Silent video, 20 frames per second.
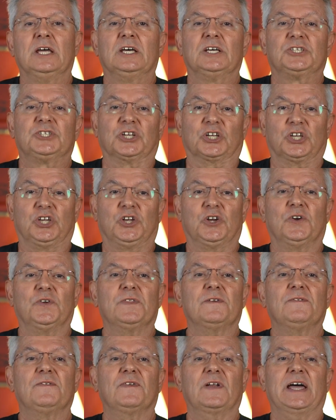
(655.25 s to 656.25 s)
Secure
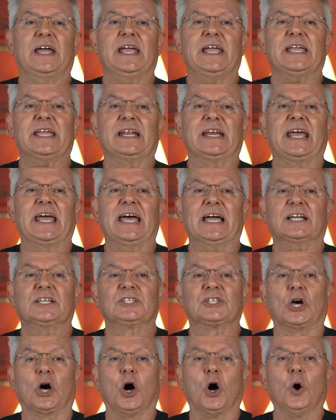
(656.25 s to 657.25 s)
the flank in
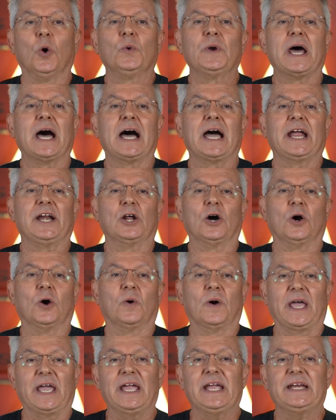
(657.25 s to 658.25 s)
Hex
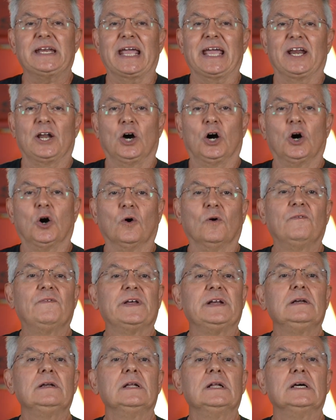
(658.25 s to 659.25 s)
0908 and
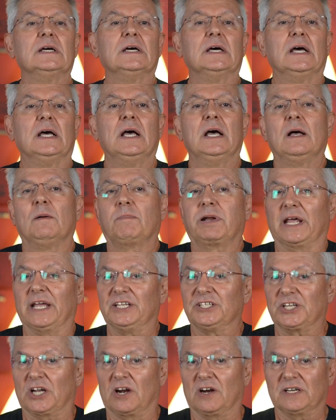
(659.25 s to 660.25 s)
Hofen.
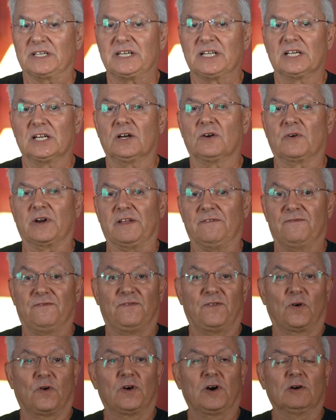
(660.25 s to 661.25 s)
Place artillery
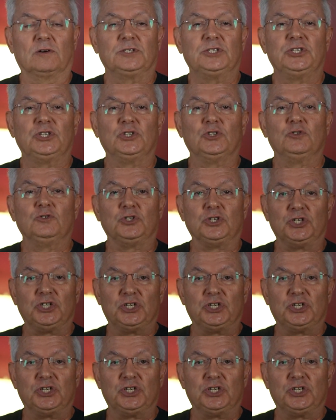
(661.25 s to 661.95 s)
402